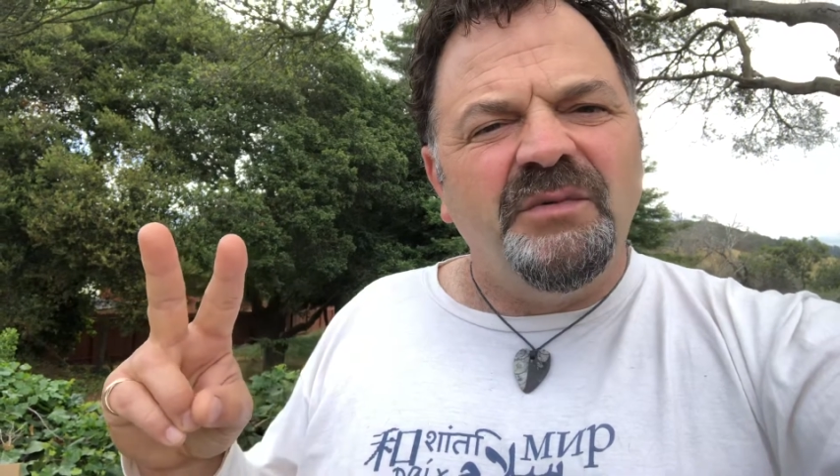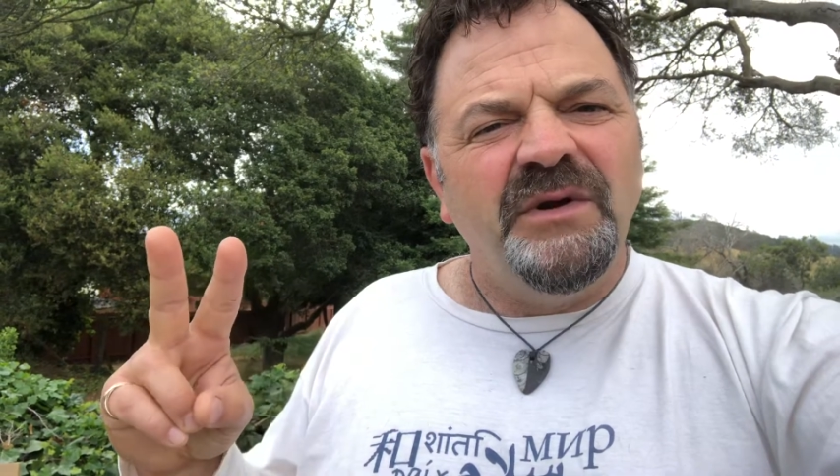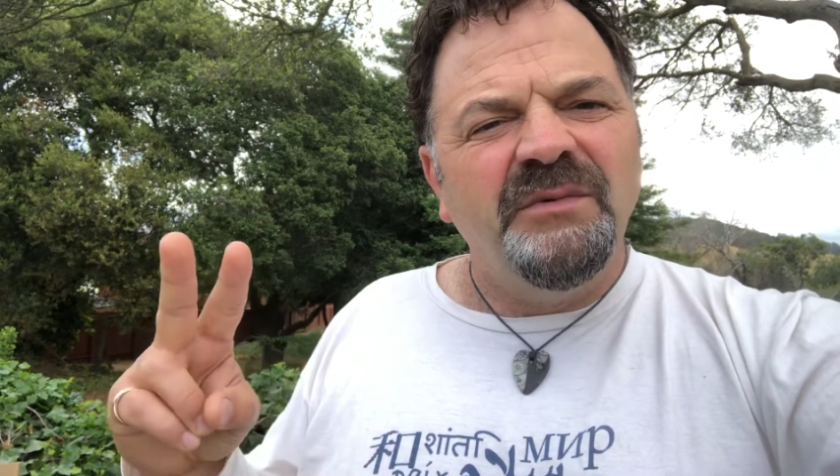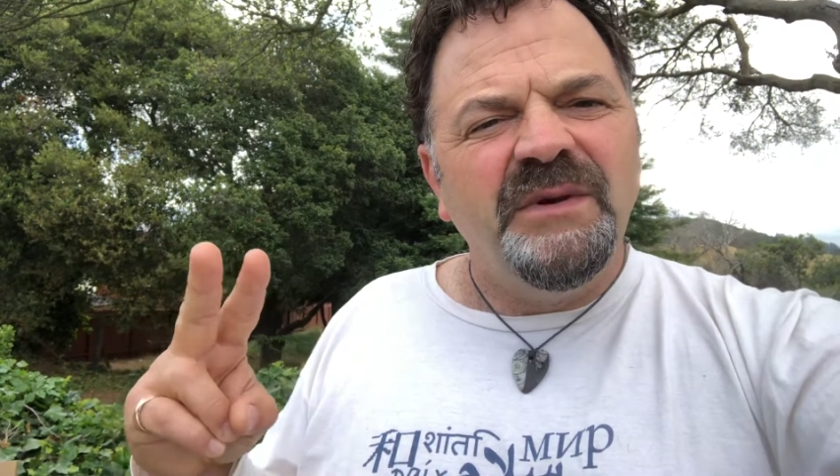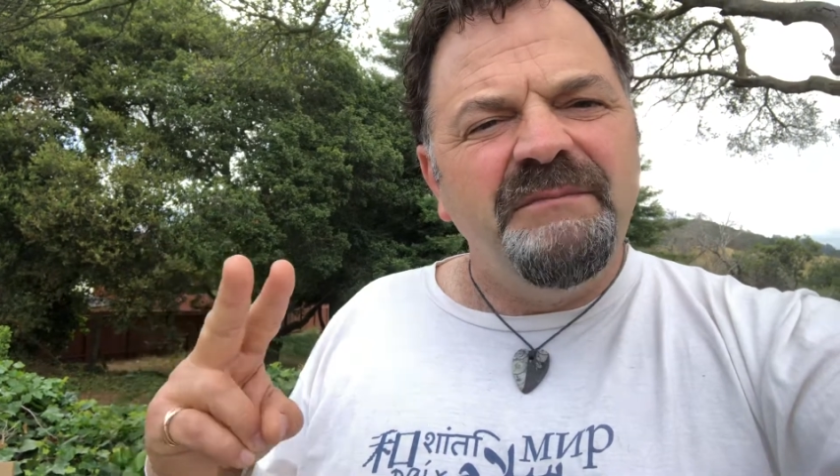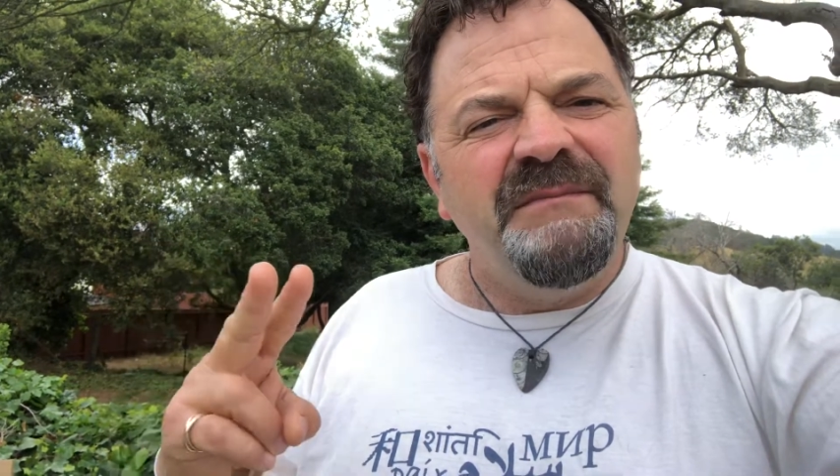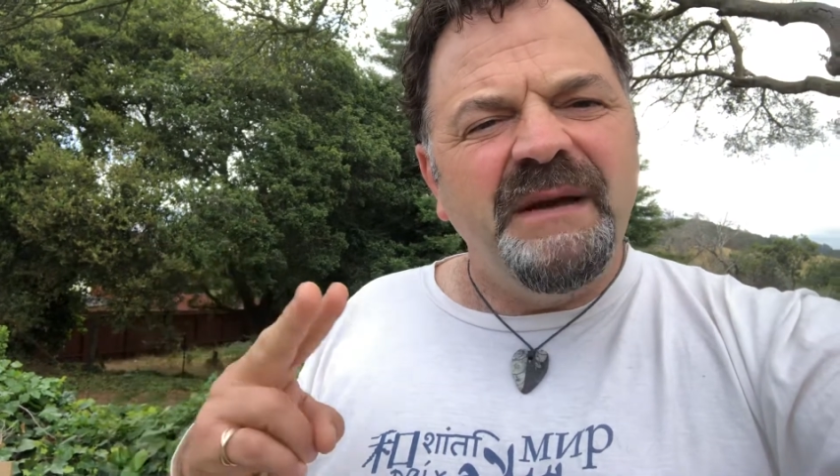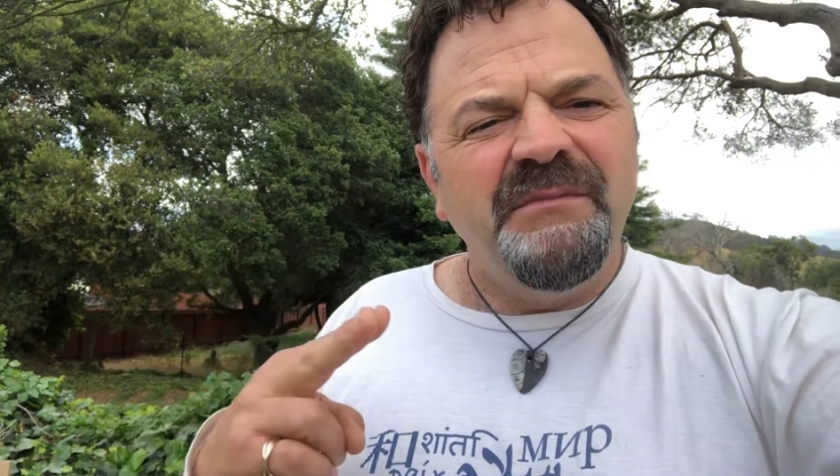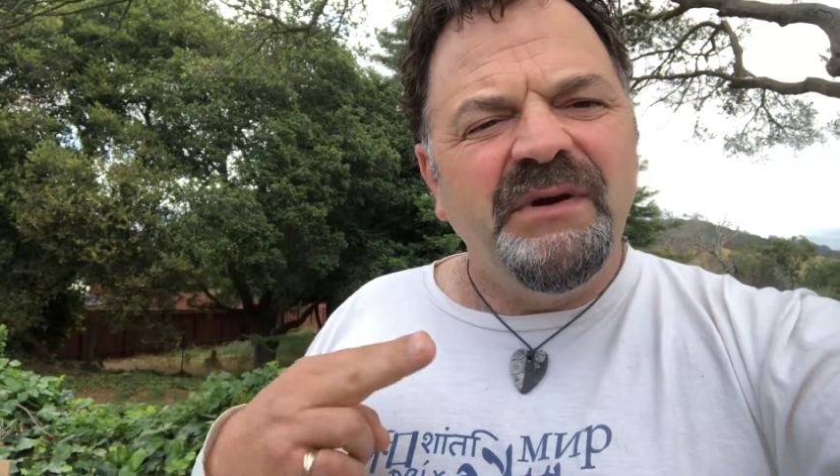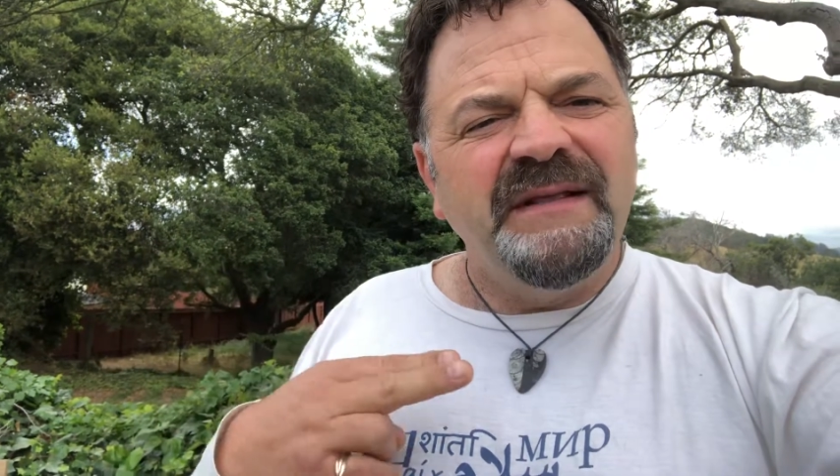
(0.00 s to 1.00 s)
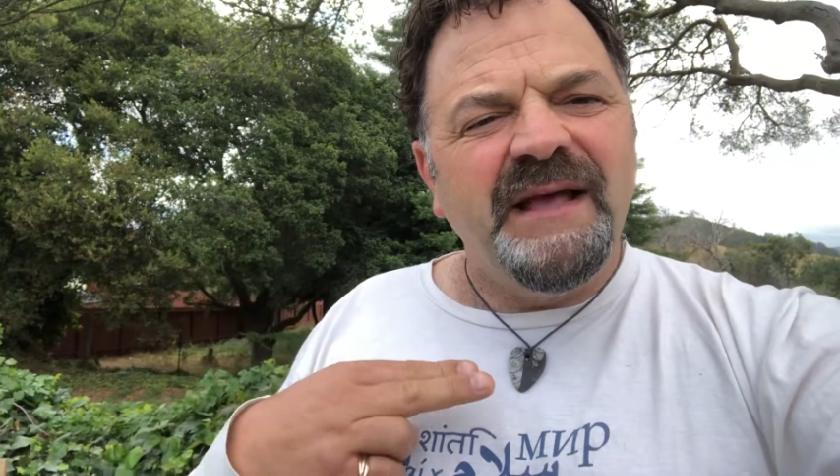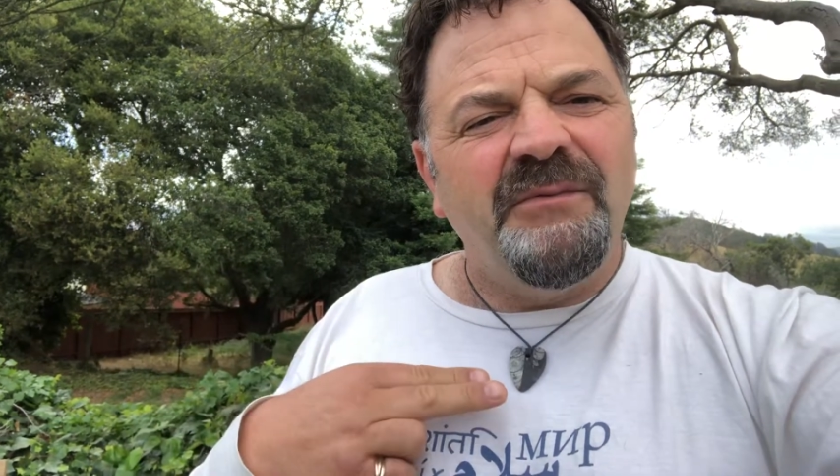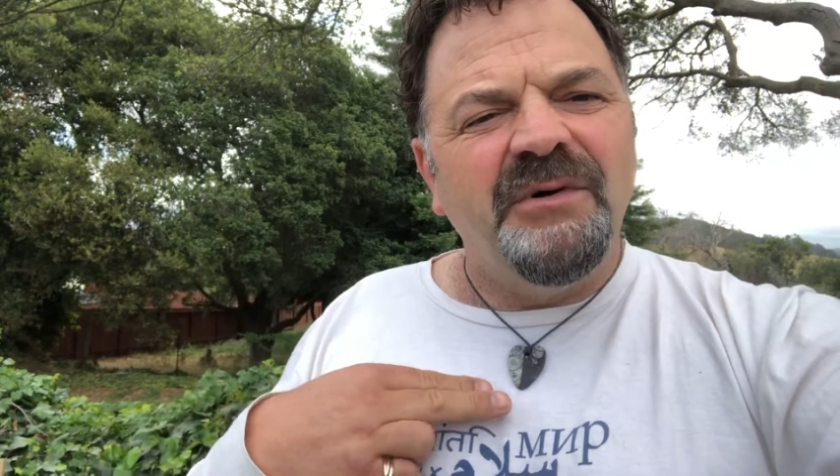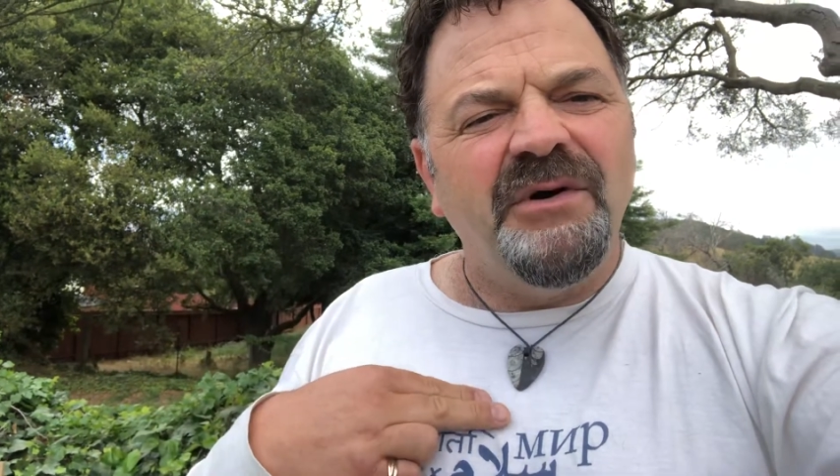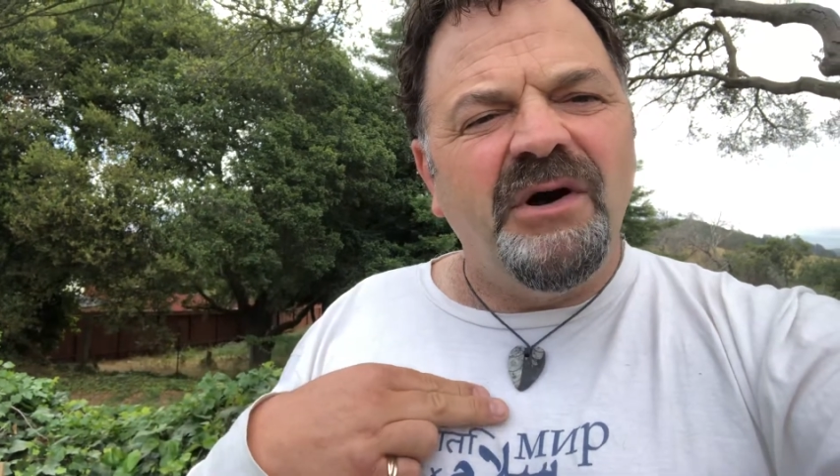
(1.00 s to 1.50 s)
We're remembering that
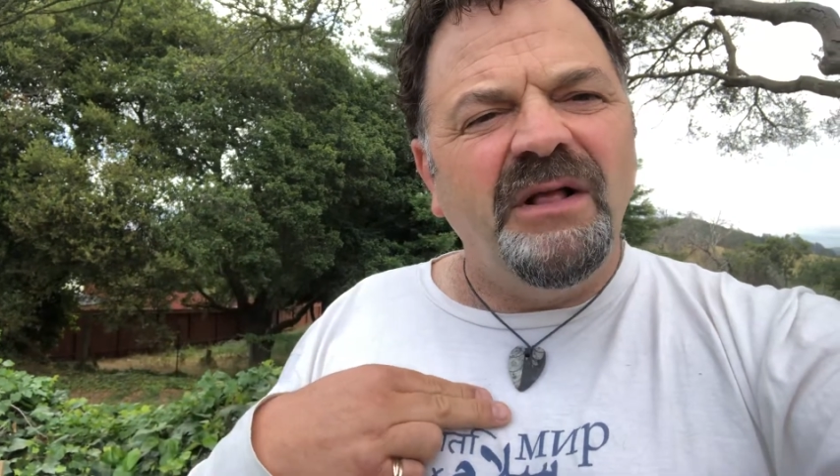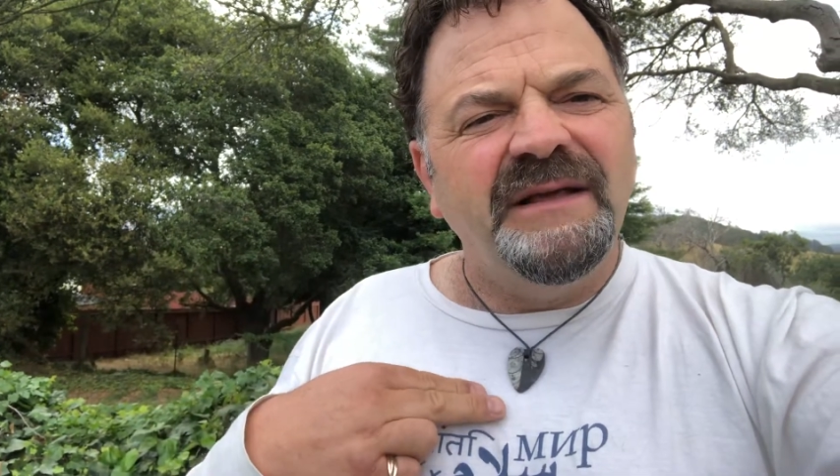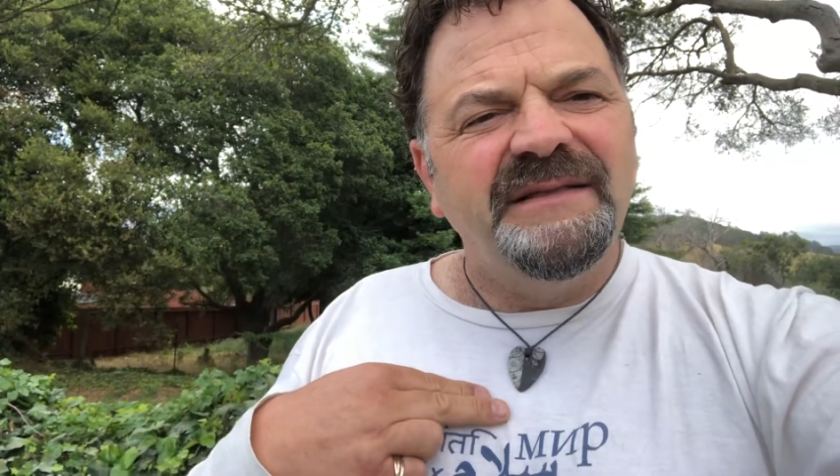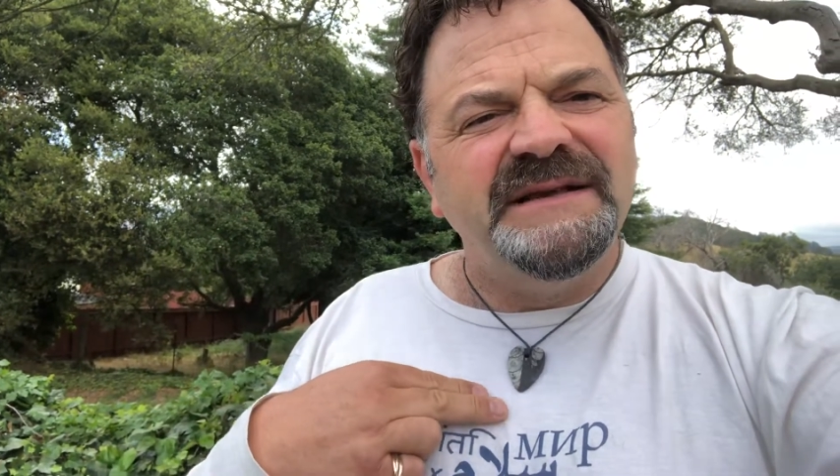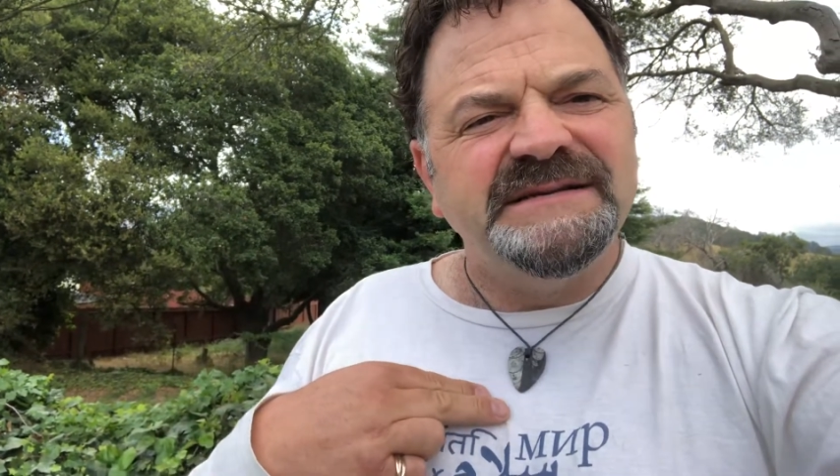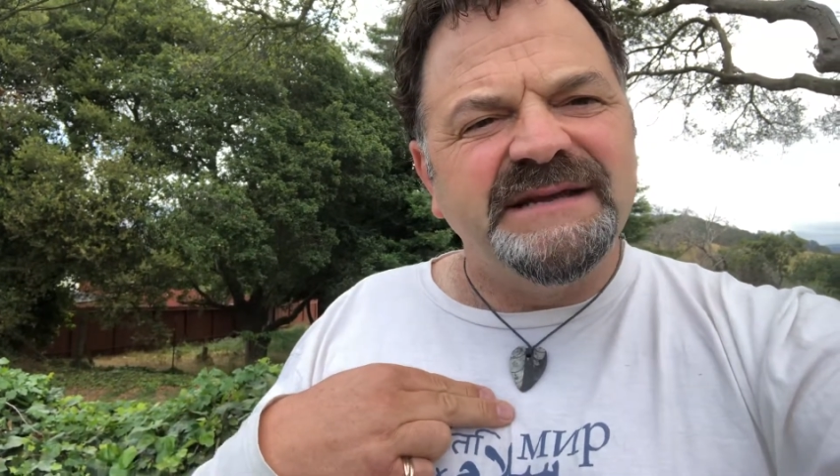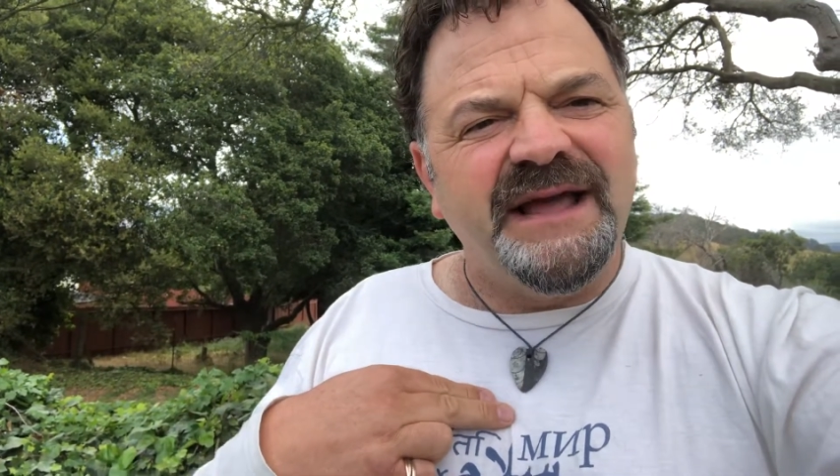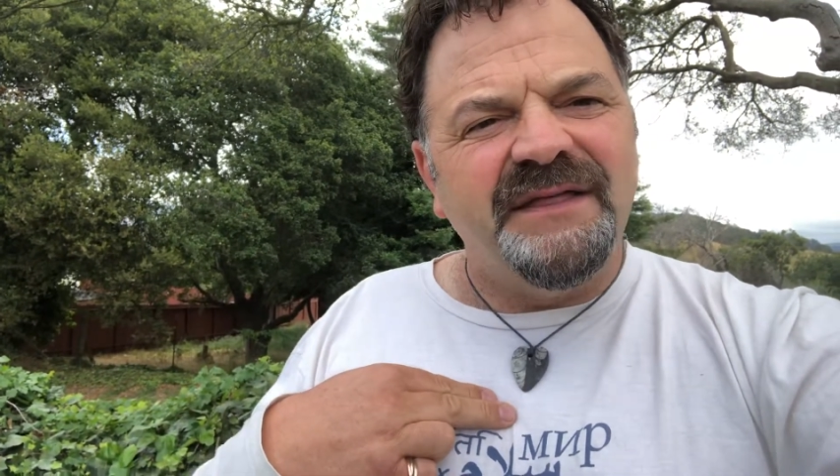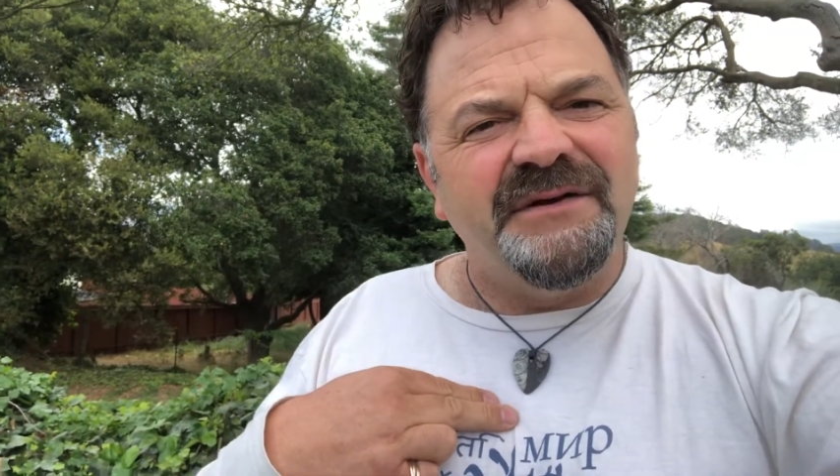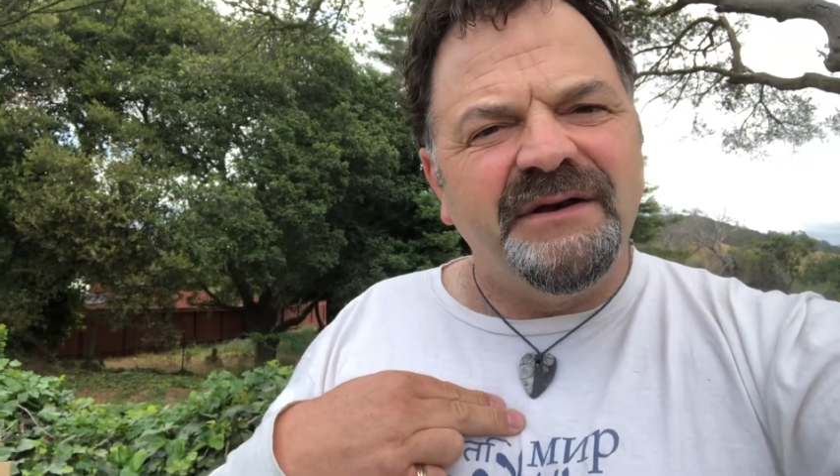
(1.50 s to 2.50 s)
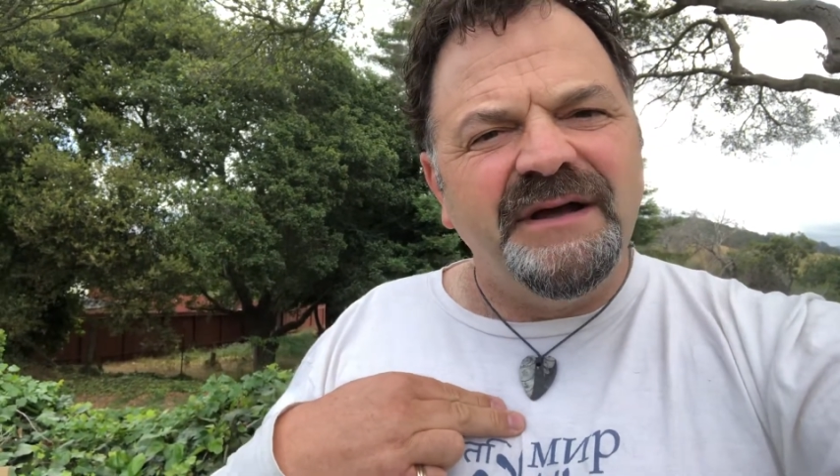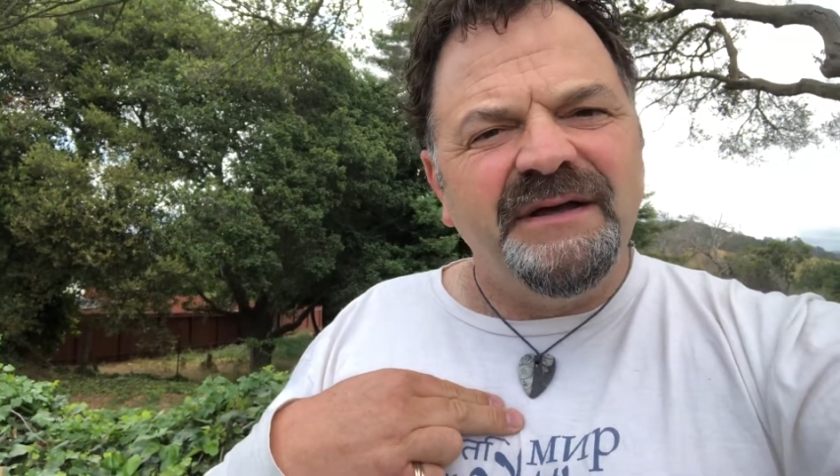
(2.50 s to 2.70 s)
we're all in this together,